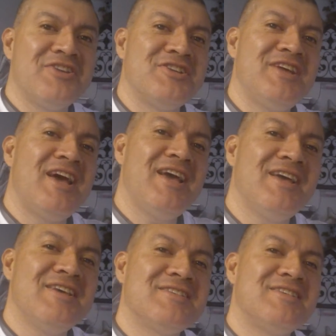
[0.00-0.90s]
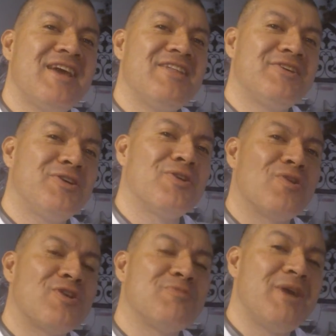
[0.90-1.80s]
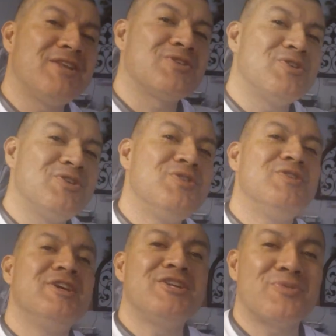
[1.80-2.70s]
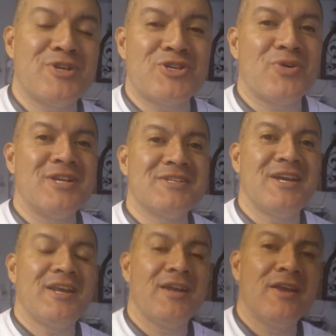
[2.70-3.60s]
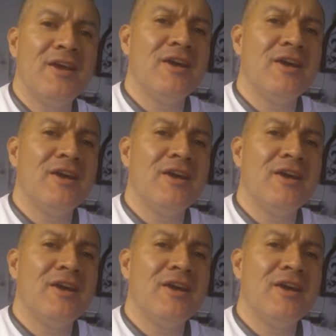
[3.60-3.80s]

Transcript: Today is the day the good Lord has made, so you need to rejoice in it.